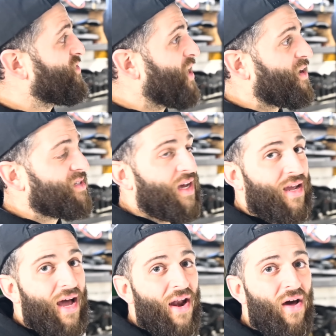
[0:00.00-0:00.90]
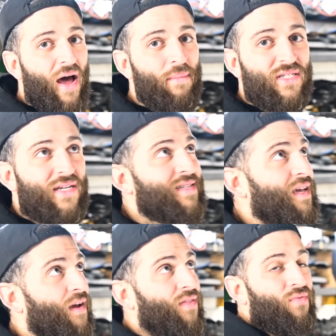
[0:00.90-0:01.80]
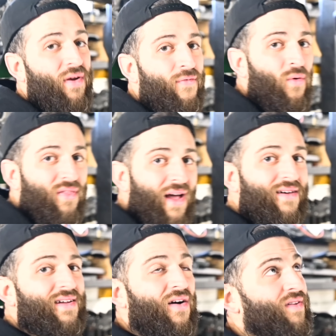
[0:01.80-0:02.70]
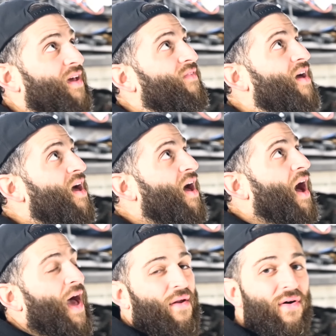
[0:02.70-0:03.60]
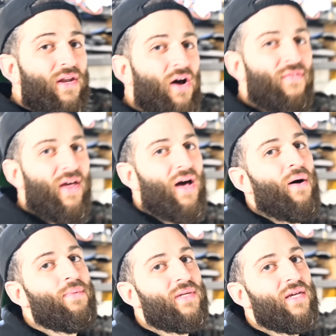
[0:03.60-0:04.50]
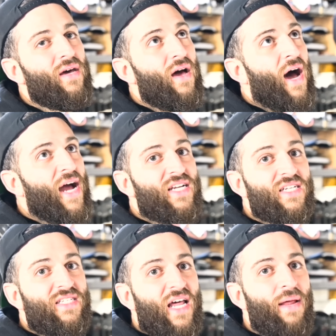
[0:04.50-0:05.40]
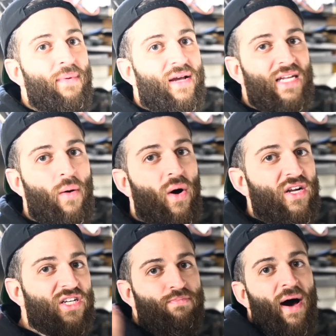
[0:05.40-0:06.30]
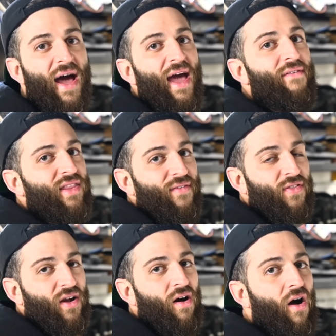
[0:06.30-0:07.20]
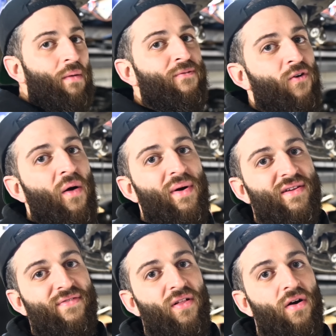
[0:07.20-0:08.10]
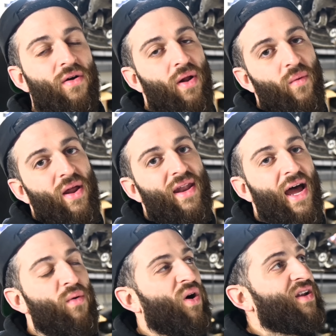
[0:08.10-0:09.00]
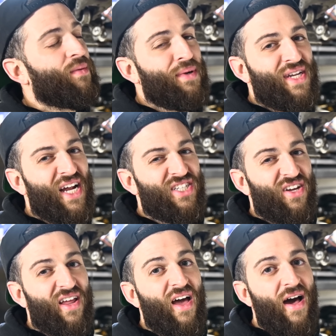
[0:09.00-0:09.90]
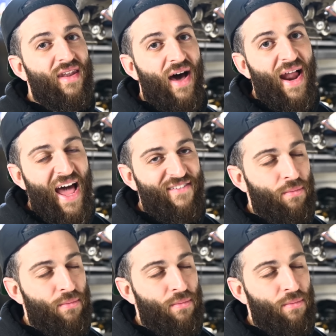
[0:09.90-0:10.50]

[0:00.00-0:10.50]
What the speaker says: track or something. I don't know how much it is. It's like a $3,000-$4,000 diff. I don't really know if it helped. I just did it because I wanted to just buy everything for the car before I went to Florida when I went 9.1 to potentially not have a